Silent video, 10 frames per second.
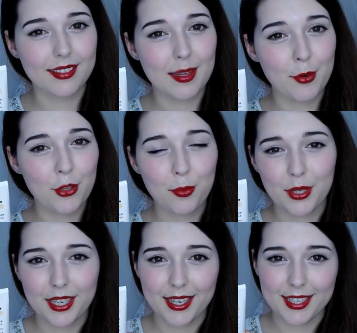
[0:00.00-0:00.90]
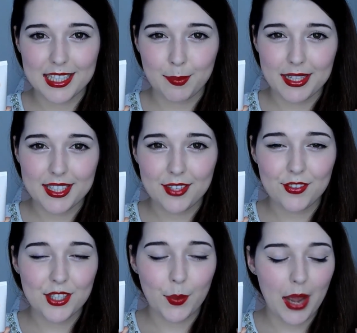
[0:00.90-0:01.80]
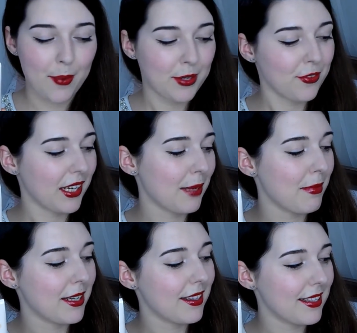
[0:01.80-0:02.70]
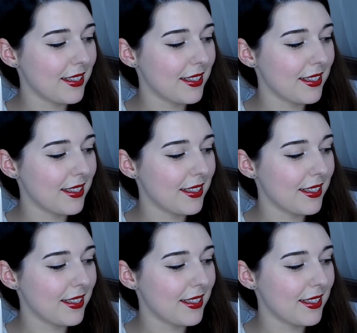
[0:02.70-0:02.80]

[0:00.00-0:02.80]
They're both pretty inexpensive, so I would recommend the